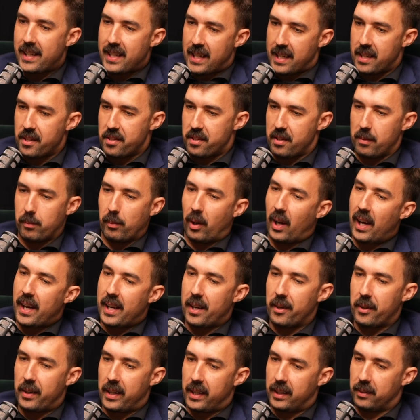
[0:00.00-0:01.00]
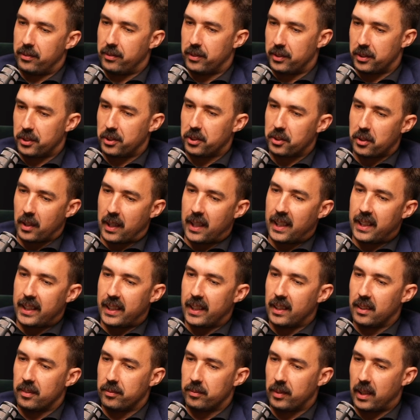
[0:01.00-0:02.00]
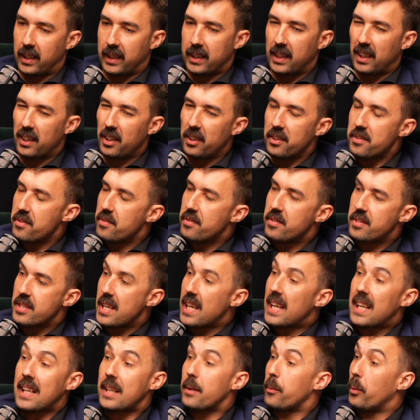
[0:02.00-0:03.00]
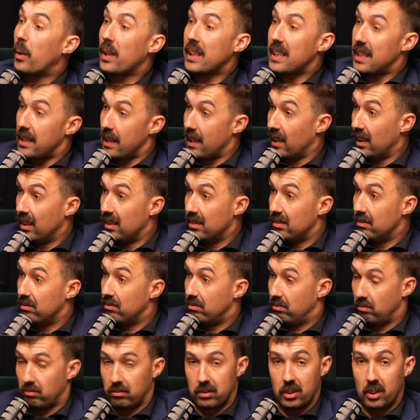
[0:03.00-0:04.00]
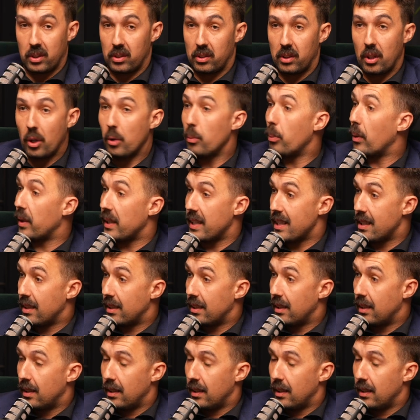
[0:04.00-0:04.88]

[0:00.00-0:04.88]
niche in my area for Australia. Like I don't see anyone here, not nobody.